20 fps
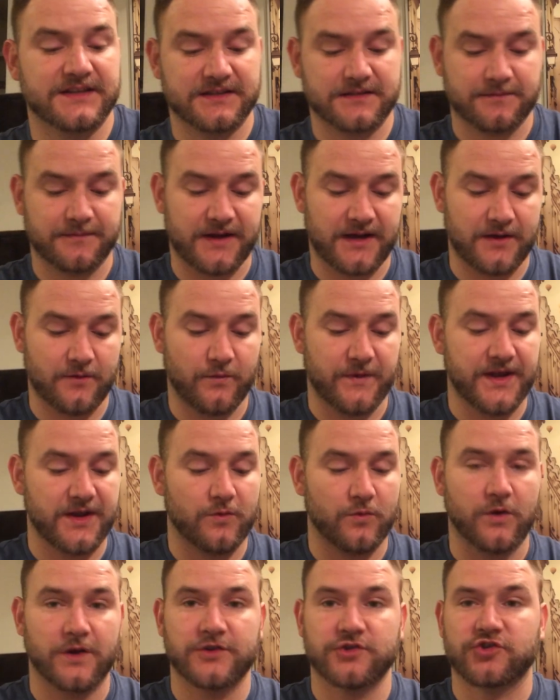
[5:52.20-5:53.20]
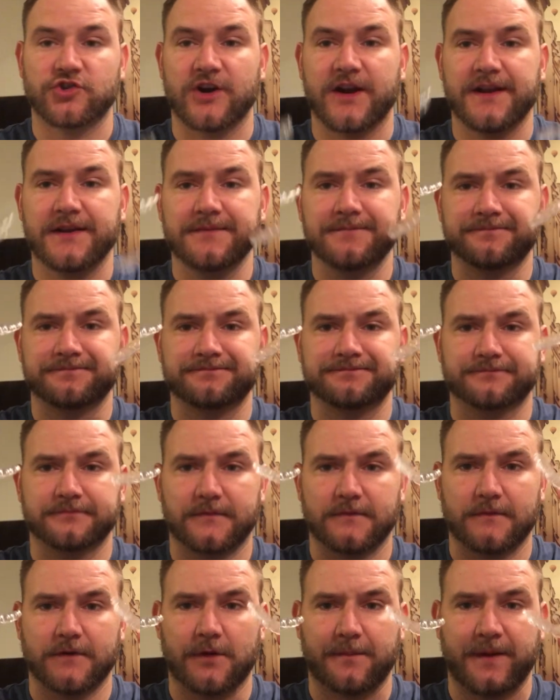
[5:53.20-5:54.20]
is my week one tray,
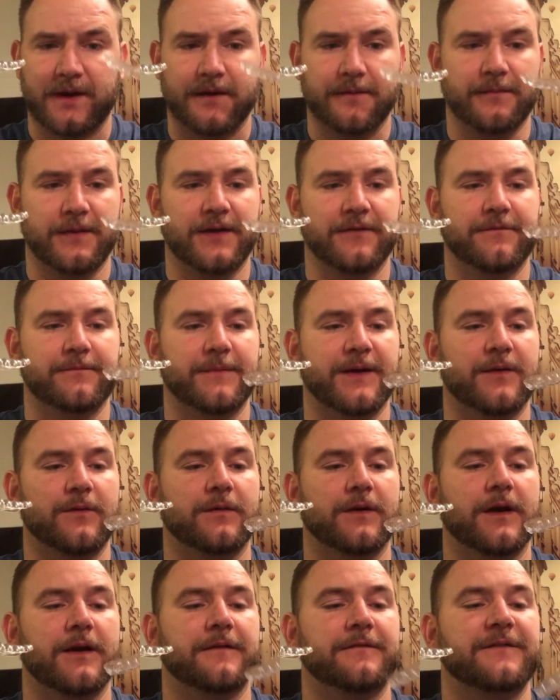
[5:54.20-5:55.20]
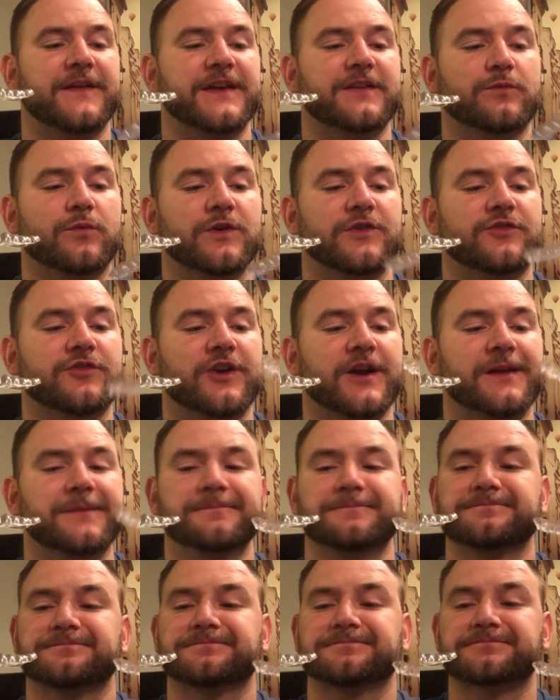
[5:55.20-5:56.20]
or my, my, my uh, phase one tray,
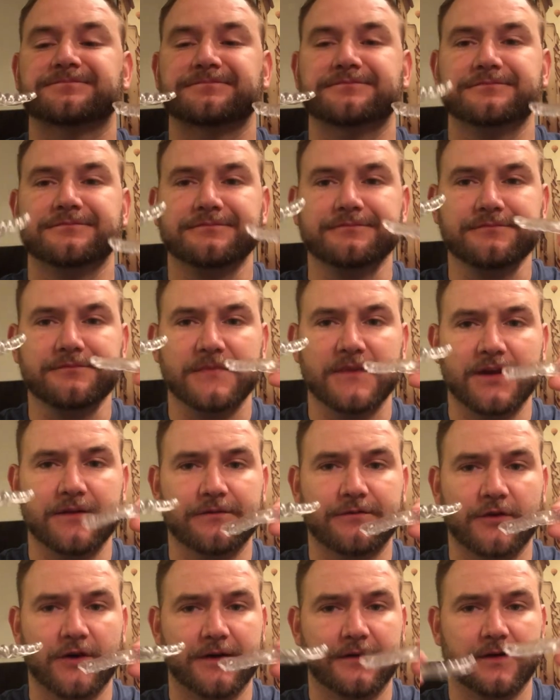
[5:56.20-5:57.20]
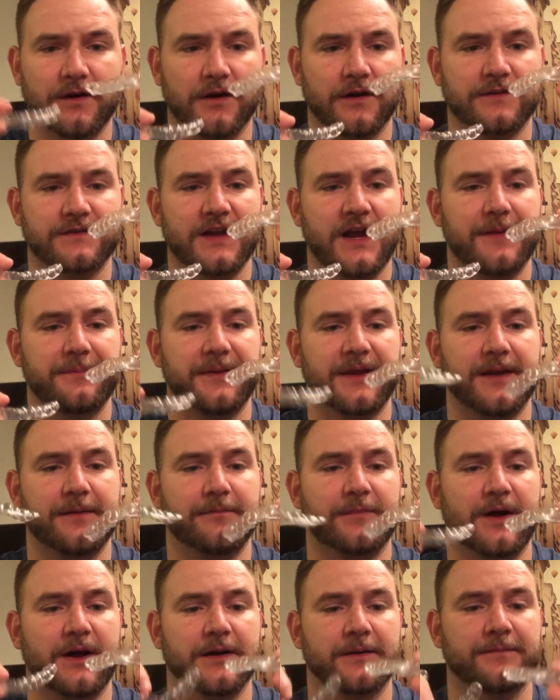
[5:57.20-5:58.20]
front or top
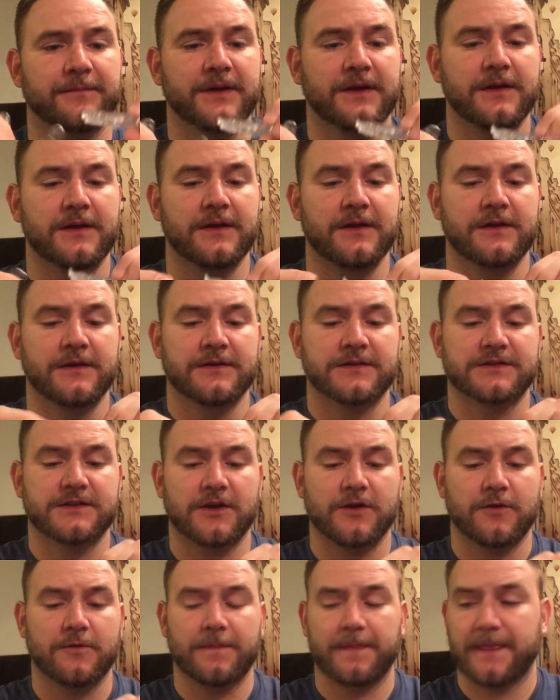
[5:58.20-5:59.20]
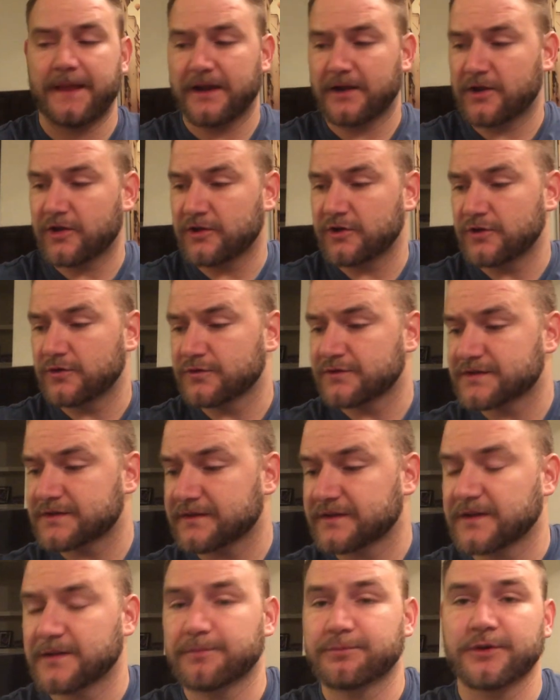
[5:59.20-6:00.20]
and bottom. So I could use
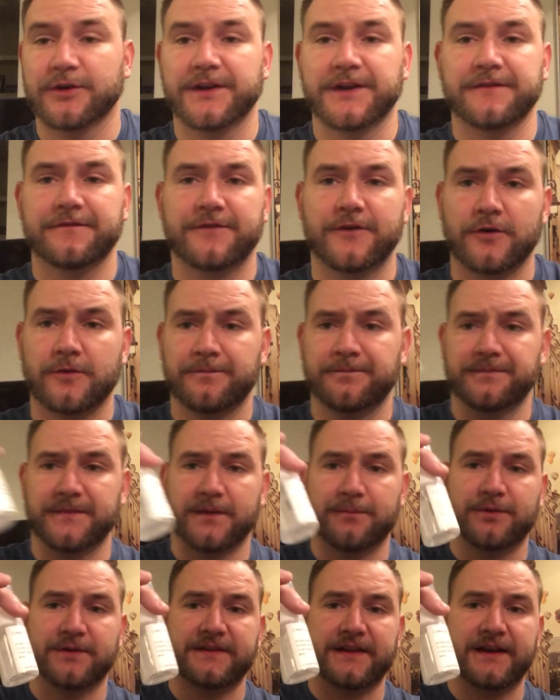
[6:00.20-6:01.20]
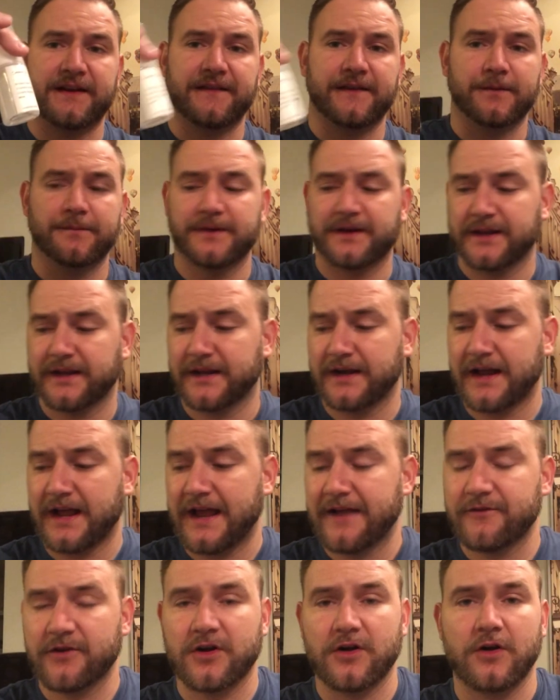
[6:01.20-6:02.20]
the Brilliant Foam and put that in there, but again, I
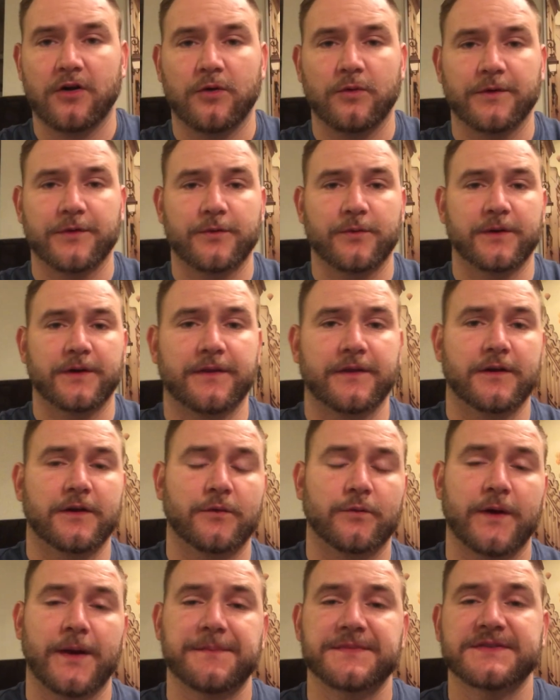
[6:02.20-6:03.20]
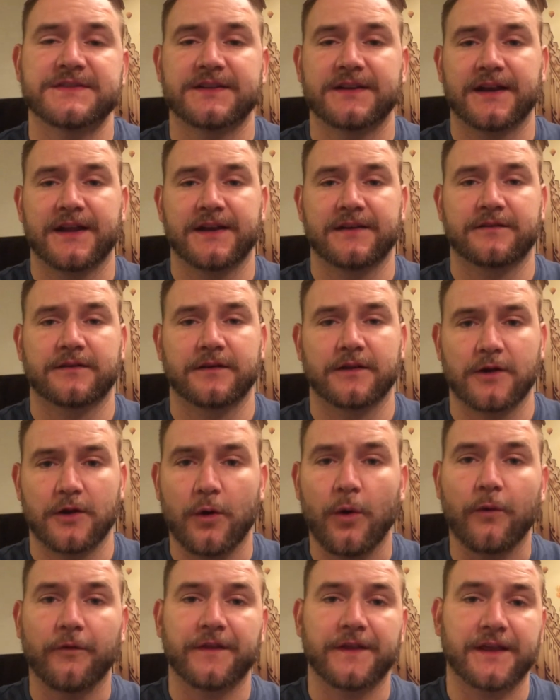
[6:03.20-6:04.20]
have a call with of the reps today to
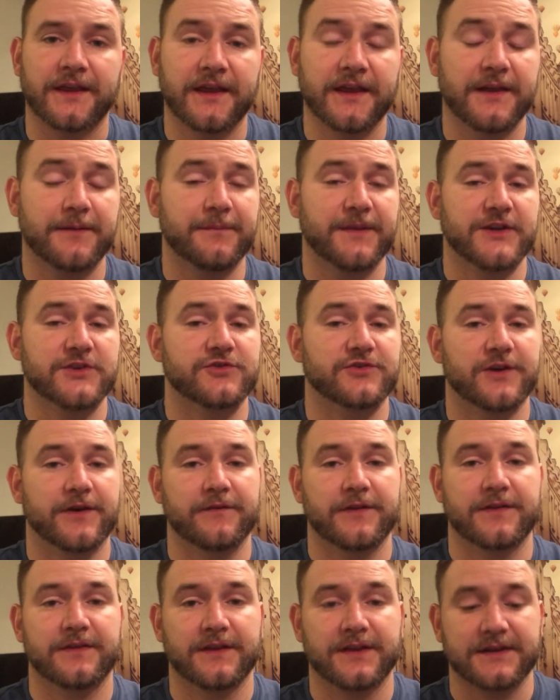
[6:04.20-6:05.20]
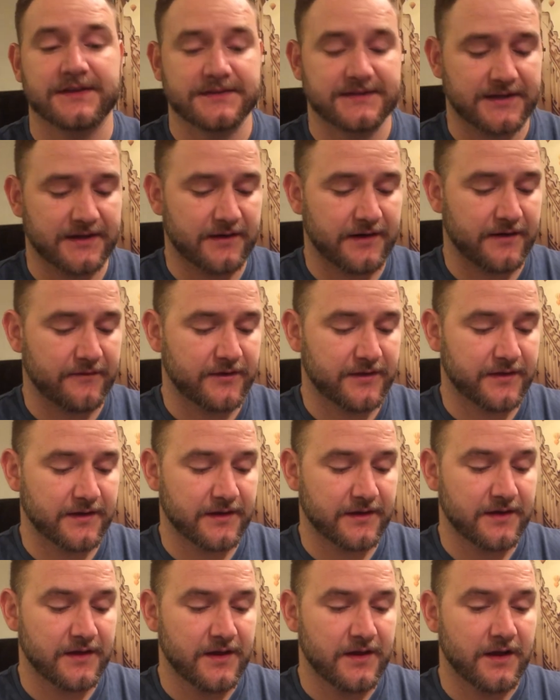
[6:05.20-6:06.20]
go over the kit, make sure everything is there and
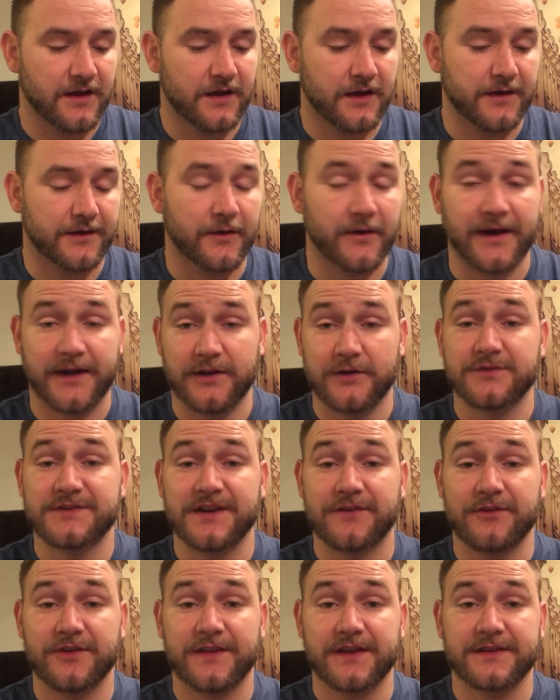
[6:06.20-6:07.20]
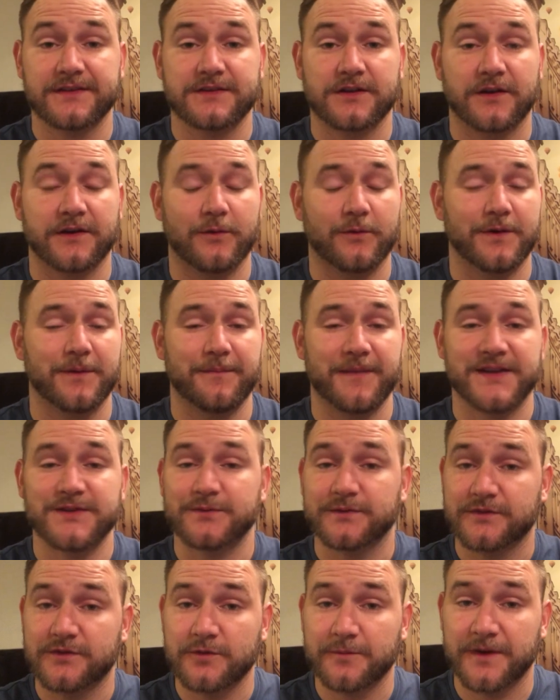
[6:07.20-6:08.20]
everything, uh, know how to use everything, so I don't wanna mess
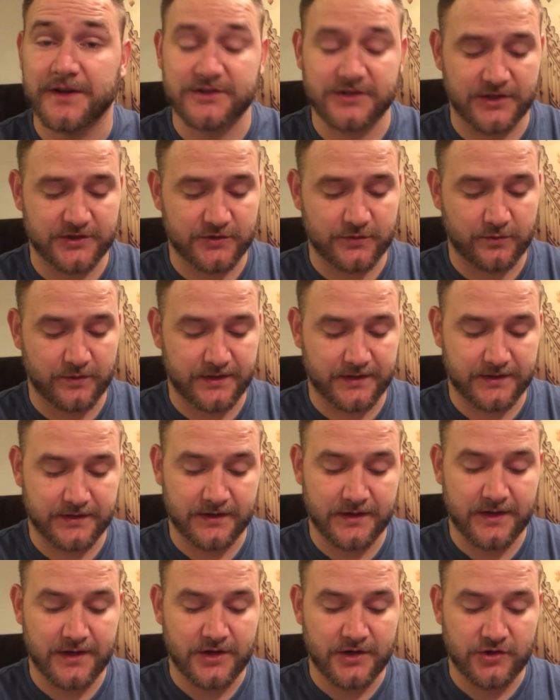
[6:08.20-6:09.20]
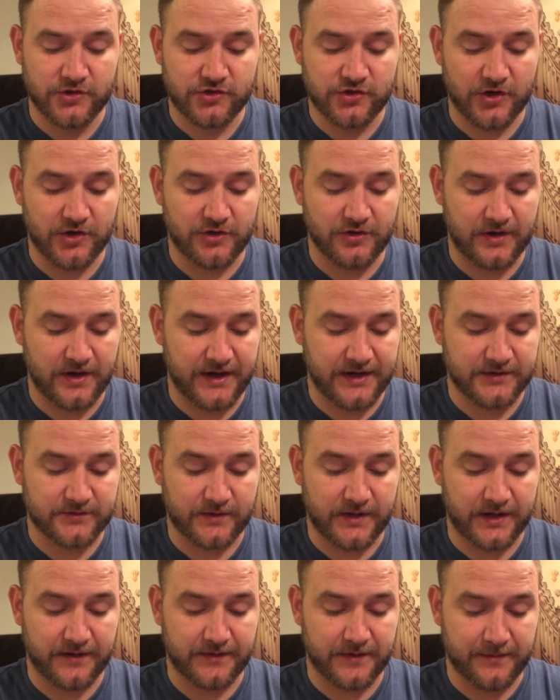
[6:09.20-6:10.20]
with too much. I just wanted to show you guys
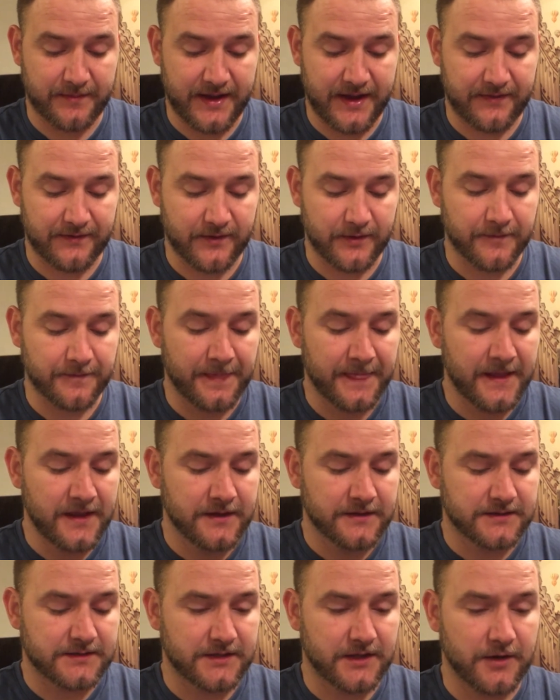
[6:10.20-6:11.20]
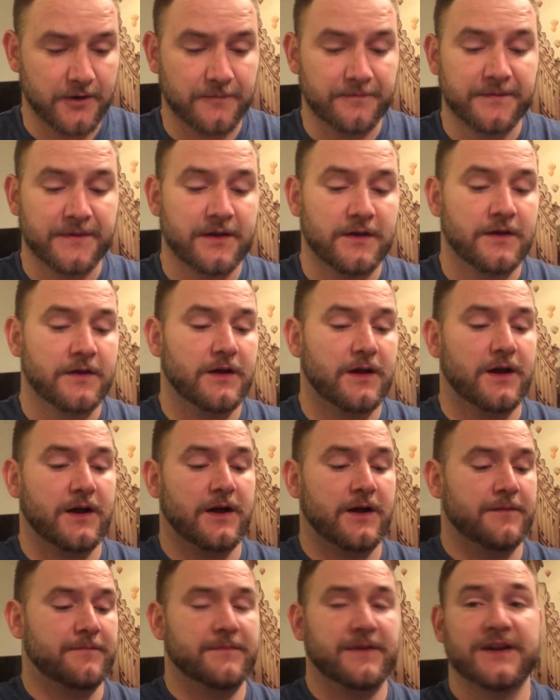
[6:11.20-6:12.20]
right off the bat though. So
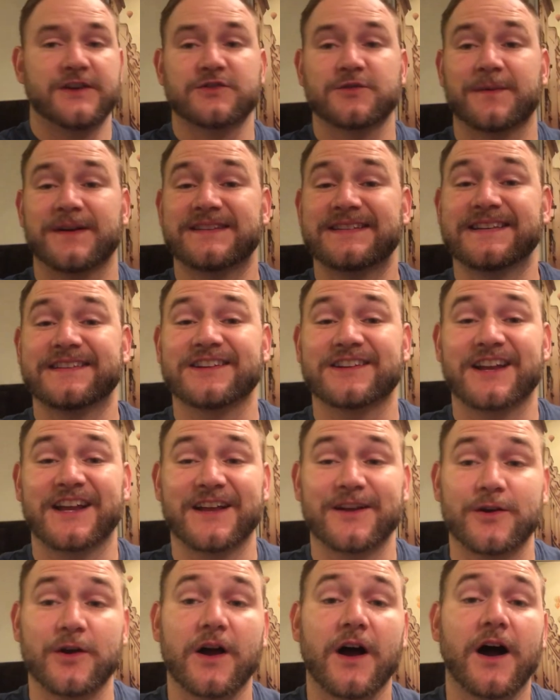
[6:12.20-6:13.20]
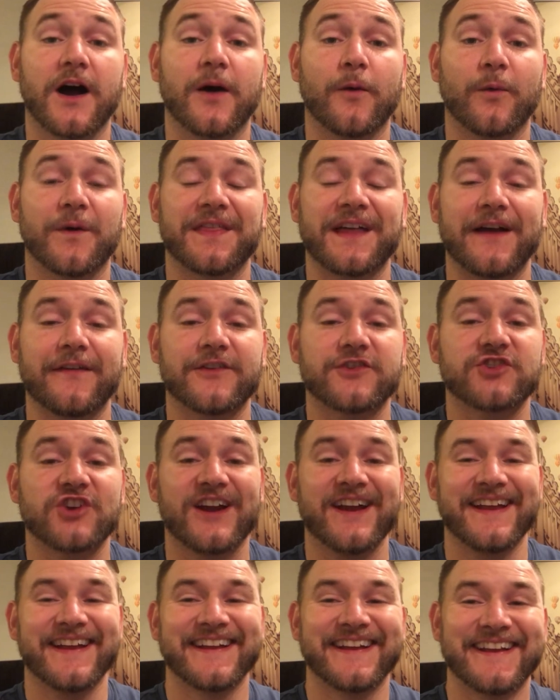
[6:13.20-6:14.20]
um, here's what my teeth look like uh, without the
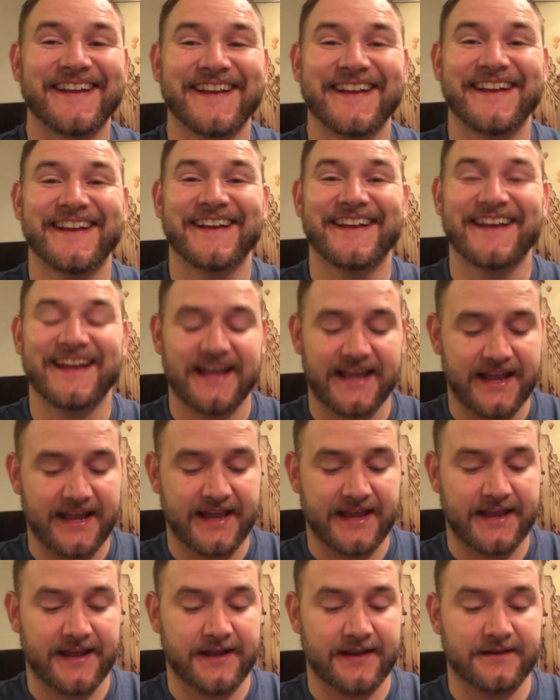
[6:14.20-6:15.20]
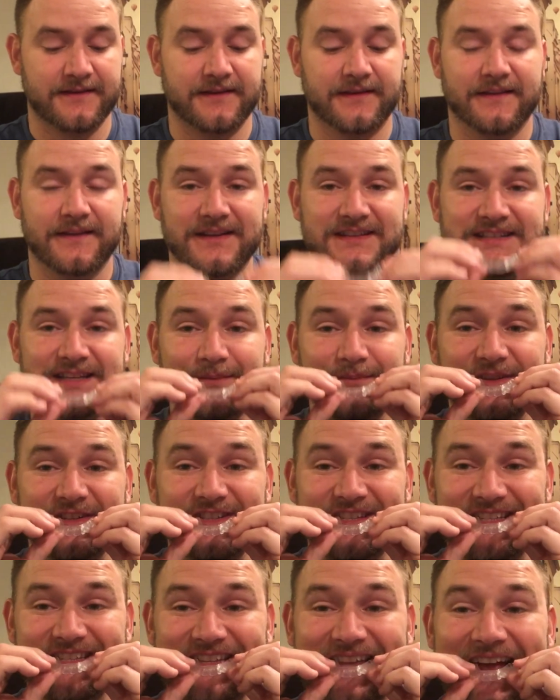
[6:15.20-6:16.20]
tray, and they simply
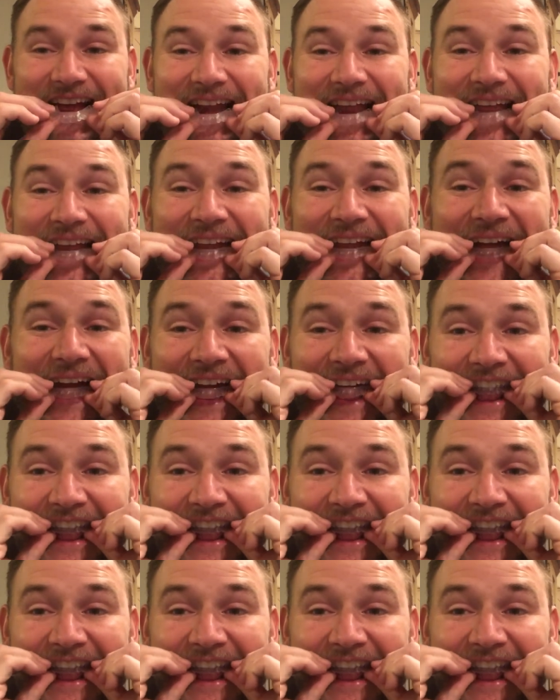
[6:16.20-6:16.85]
just slide in,